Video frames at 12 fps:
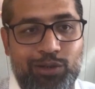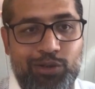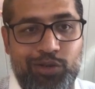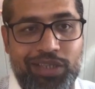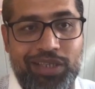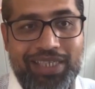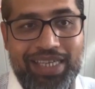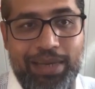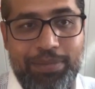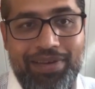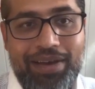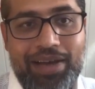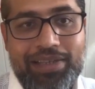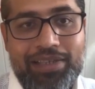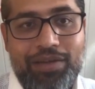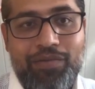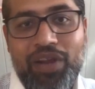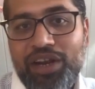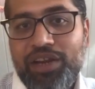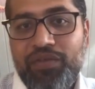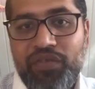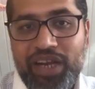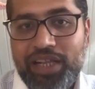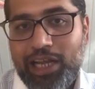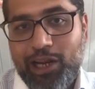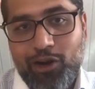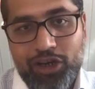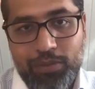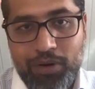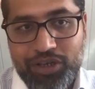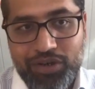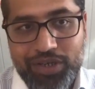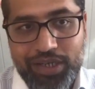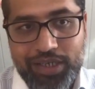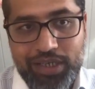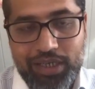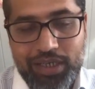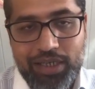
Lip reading: to these APIs will reveal a lot about your data.